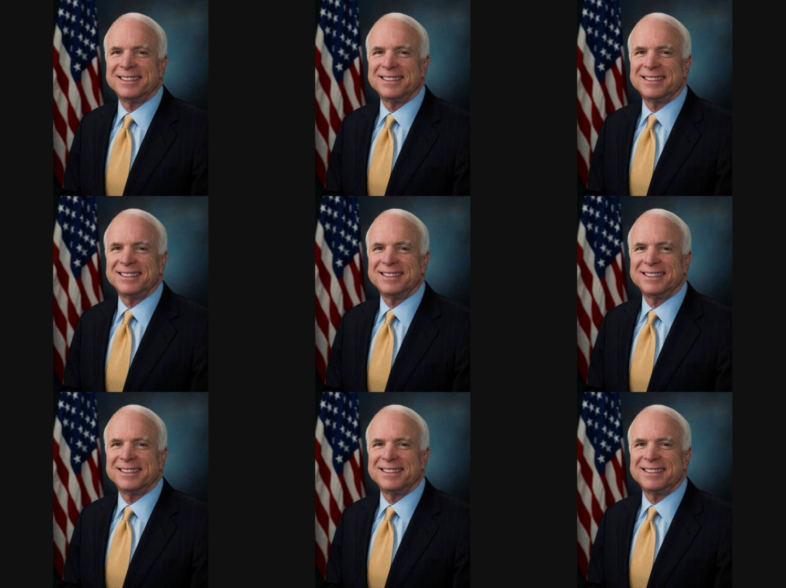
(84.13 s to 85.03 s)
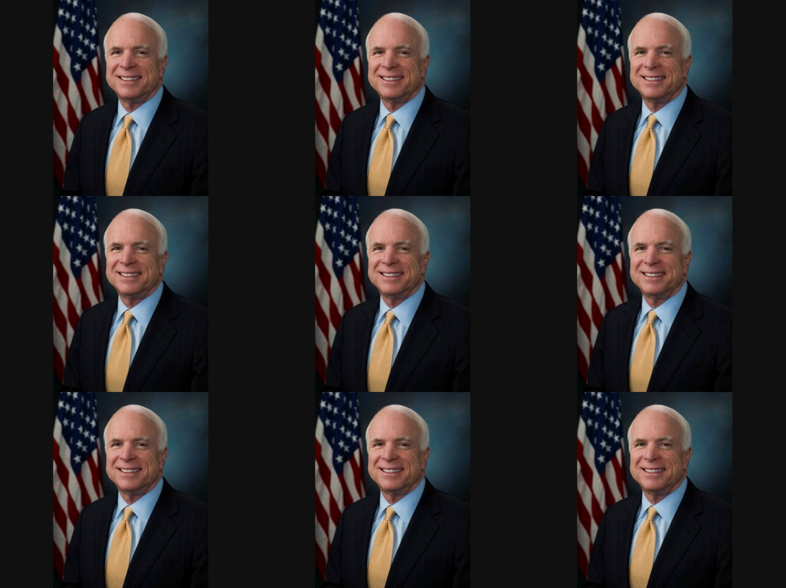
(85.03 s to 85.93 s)

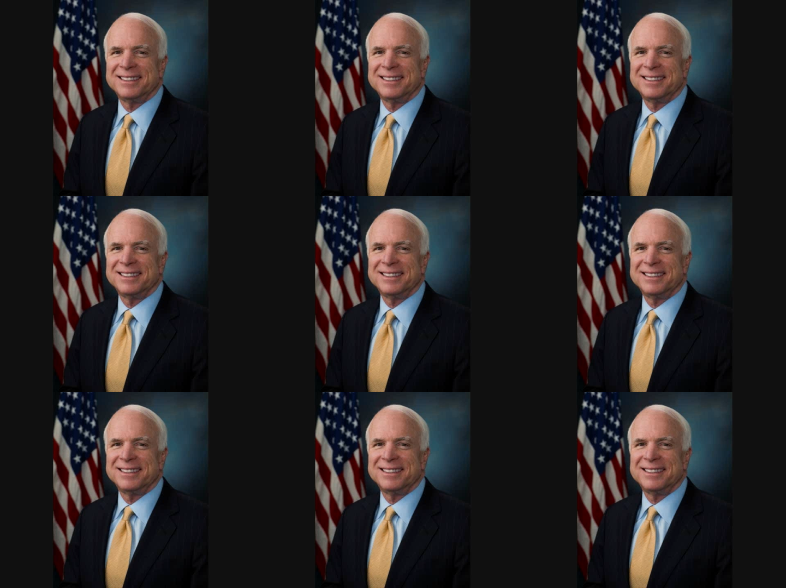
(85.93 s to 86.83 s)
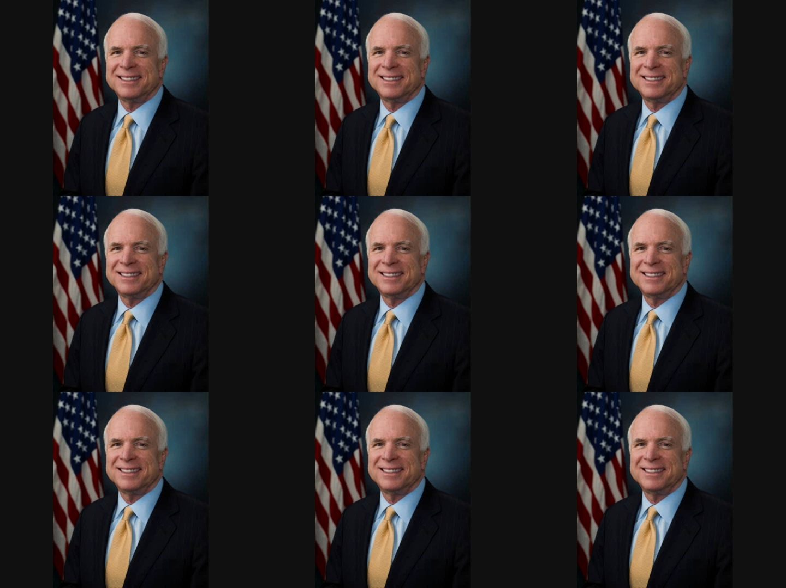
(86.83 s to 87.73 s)

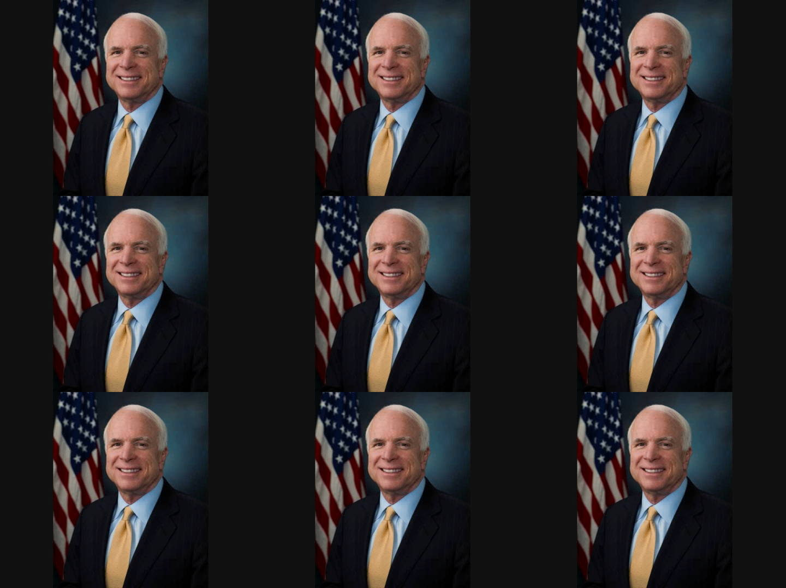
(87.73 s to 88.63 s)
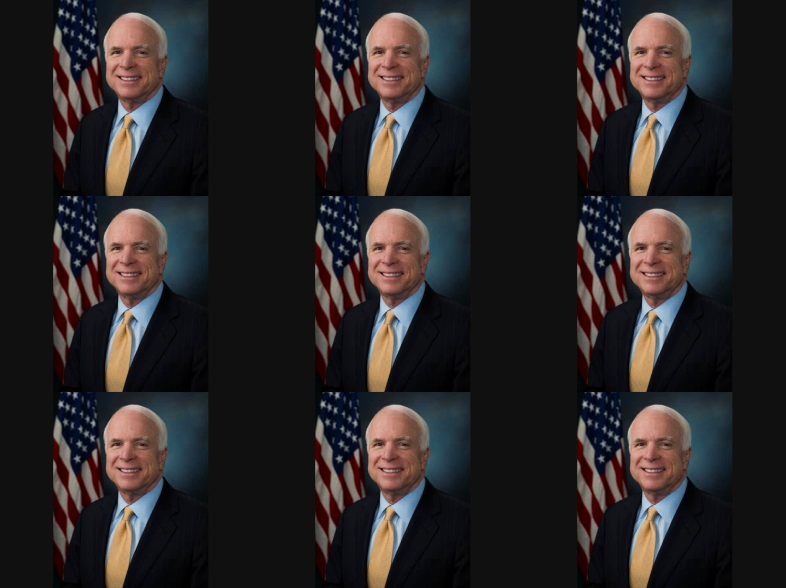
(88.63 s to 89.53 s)

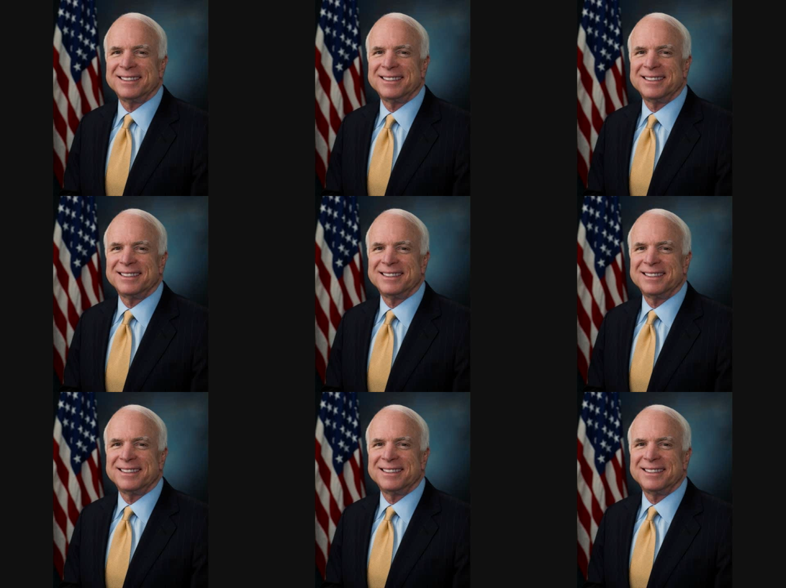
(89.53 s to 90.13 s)
(no lip movement)